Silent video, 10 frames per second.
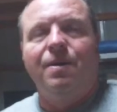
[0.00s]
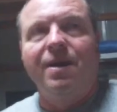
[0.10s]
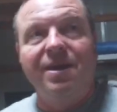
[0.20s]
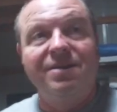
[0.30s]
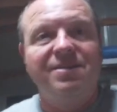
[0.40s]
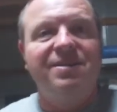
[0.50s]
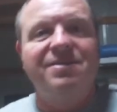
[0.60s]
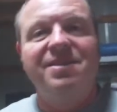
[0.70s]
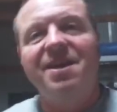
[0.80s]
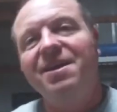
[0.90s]
All
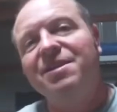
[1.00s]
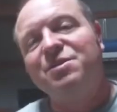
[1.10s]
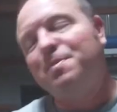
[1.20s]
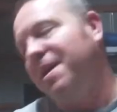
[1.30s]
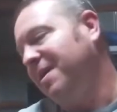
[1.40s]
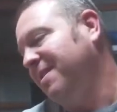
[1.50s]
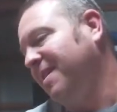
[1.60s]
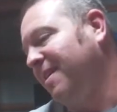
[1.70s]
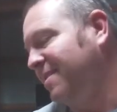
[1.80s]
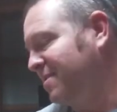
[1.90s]
right, today is paint
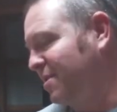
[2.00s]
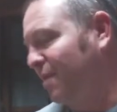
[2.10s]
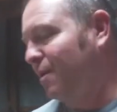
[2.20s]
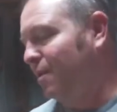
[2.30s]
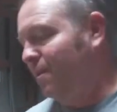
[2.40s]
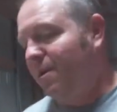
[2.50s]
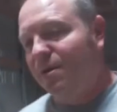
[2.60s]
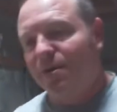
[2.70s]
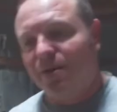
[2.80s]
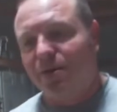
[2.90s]
day. So
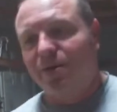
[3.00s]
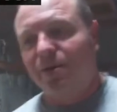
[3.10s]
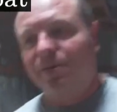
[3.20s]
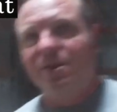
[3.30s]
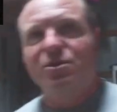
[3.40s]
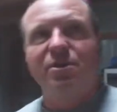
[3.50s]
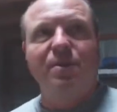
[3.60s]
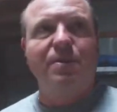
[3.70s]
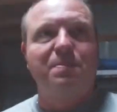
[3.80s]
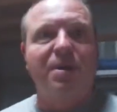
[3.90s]
we are,
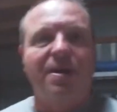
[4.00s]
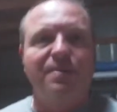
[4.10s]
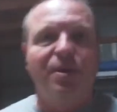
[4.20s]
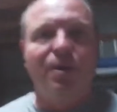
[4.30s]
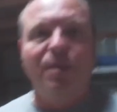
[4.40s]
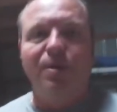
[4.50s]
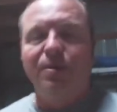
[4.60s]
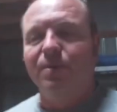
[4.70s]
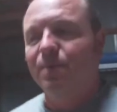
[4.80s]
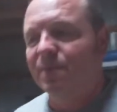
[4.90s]
yesterday we primed the
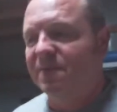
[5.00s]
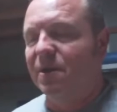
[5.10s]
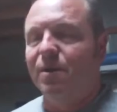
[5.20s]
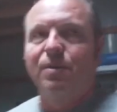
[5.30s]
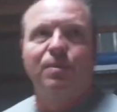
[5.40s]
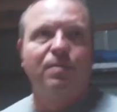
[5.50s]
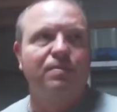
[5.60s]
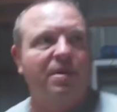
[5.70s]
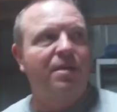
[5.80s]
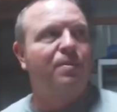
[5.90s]
hull. We've got all
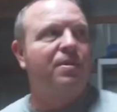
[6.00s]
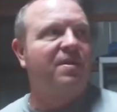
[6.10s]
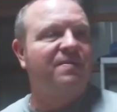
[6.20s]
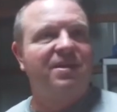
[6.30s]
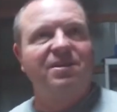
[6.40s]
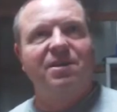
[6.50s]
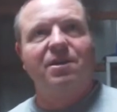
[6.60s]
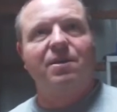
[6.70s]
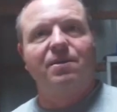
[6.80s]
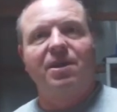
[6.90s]
the body work, everything done
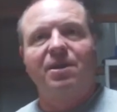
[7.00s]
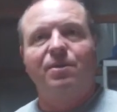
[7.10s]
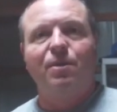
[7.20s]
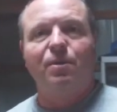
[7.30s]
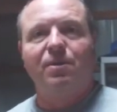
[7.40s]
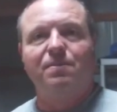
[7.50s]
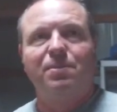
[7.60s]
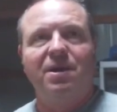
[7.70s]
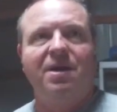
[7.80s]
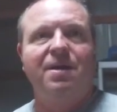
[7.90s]
on it. Got the hull in
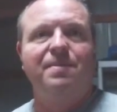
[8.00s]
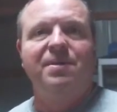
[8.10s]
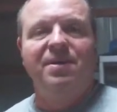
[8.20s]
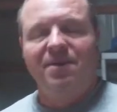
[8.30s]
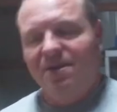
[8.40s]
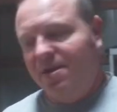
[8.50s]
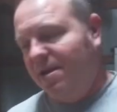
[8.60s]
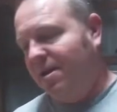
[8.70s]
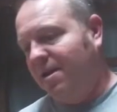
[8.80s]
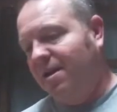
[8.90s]
prime.
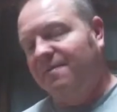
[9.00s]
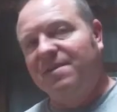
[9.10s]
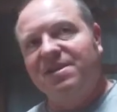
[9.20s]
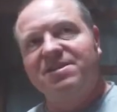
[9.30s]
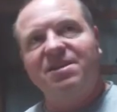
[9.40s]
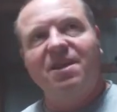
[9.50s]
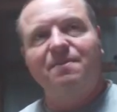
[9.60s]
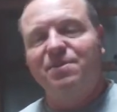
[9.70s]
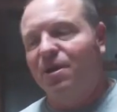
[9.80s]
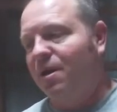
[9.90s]
Uh, everything's
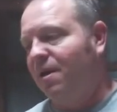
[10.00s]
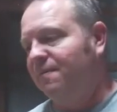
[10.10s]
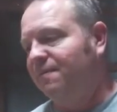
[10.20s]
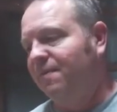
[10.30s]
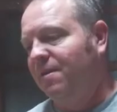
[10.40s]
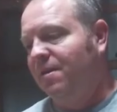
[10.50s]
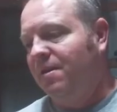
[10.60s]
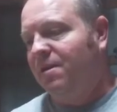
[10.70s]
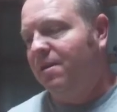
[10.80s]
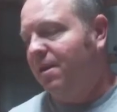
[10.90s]
taped off.
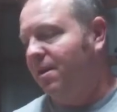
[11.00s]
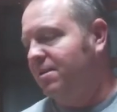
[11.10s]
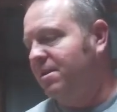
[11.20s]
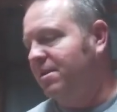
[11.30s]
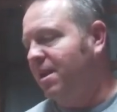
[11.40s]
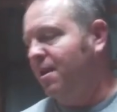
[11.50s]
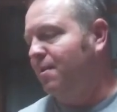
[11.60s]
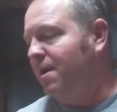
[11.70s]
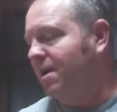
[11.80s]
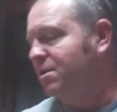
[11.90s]
And today
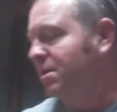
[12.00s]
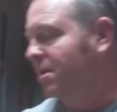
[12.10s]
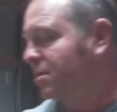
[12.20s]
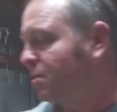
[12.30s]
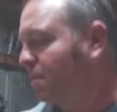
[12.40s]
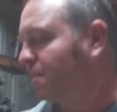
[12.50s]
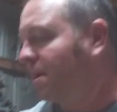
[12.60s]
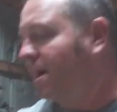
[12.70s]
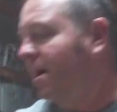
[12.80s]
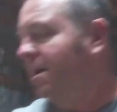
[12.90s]
we actually get to
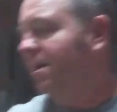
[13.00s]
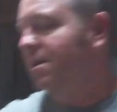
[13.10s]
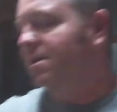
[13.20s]
apply